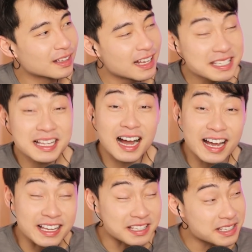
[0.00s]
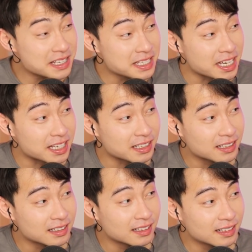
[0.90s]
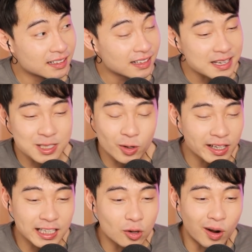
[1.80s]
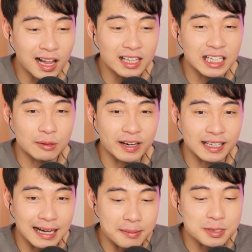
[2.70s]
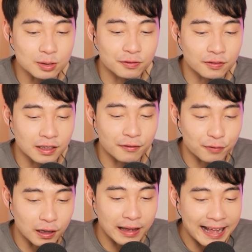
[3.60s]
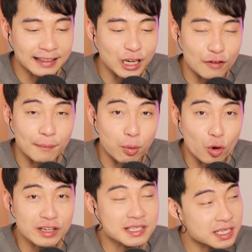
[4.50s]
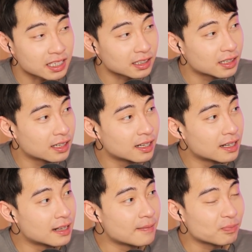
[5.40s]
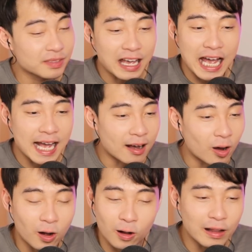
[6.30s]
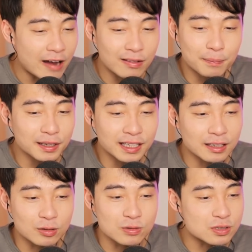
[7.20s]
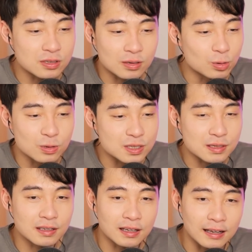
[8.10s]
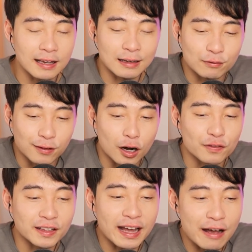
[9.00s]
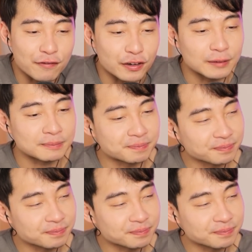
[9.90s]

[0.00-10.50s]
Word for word: It's nice, isn't it? There's no inequality when it comes to the ending of a porn scene. Everybody who's involved in the effort,